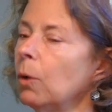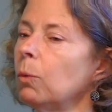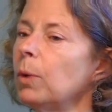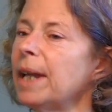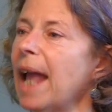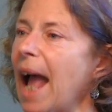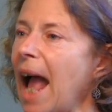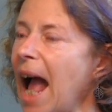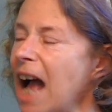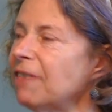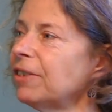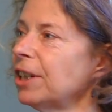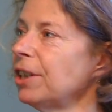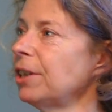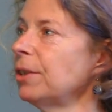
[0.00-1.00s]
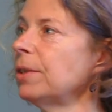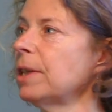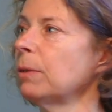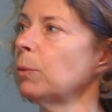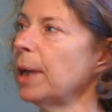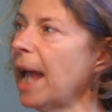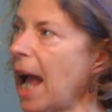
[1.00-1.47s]
we have to use
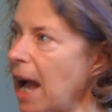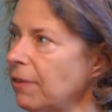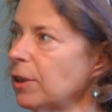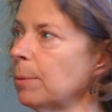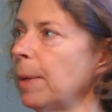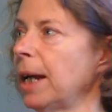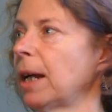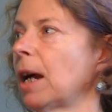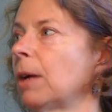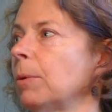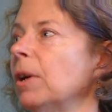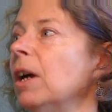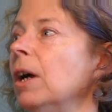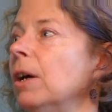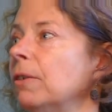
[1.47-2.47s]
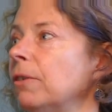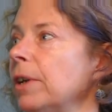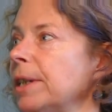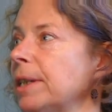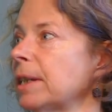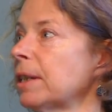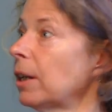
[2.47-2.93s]
it. We have to make our
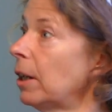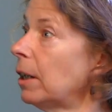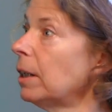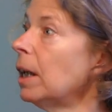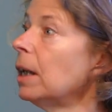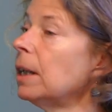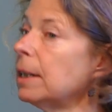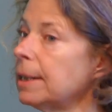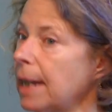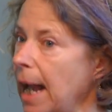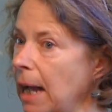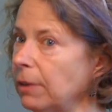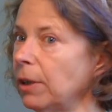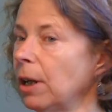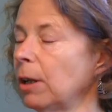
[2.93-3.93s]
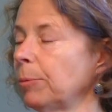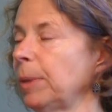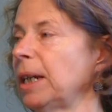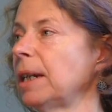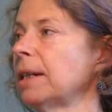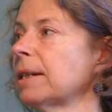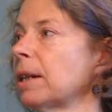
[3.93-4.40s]
voices heard. Town hall
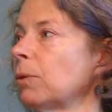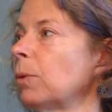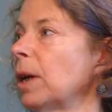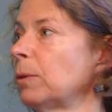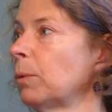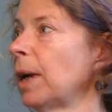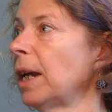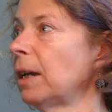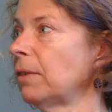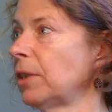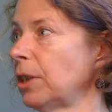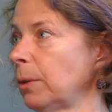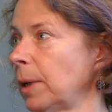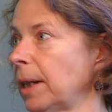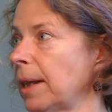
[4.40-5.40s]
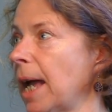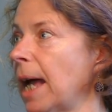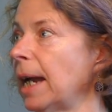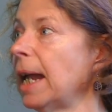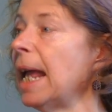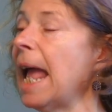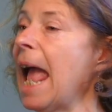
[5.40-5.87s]
meetings are one way of doing
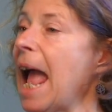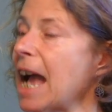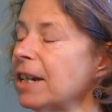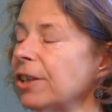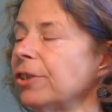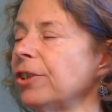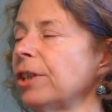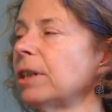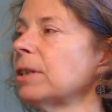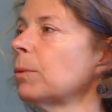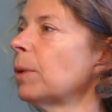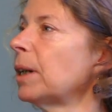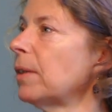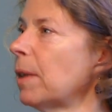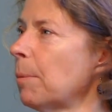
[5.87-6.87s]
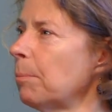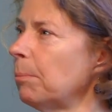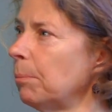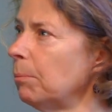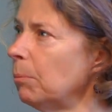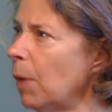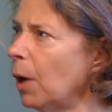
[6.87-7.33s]
that. Energy is one of the
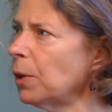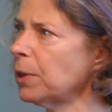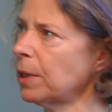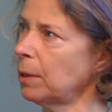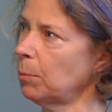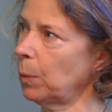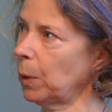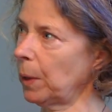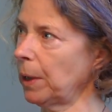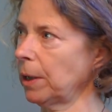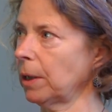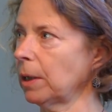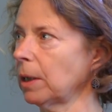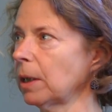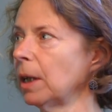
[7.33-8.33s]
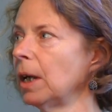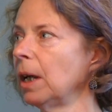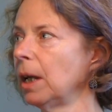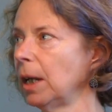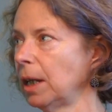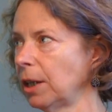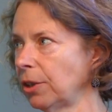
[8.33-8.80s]
most important
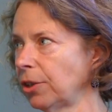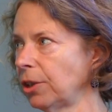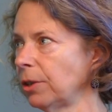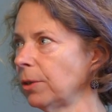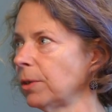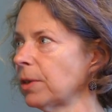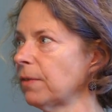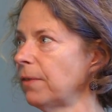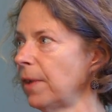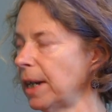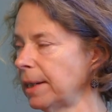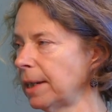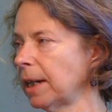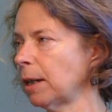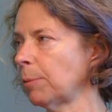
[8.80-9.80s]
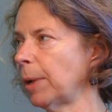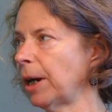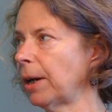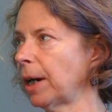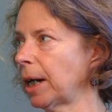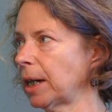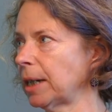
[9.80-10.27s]
issues facing
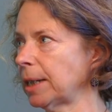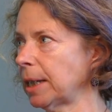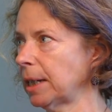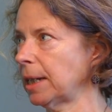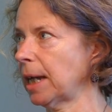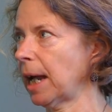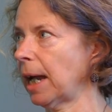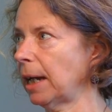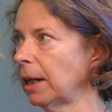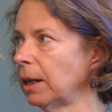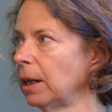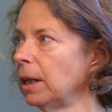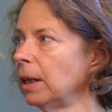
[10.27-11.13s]
America today.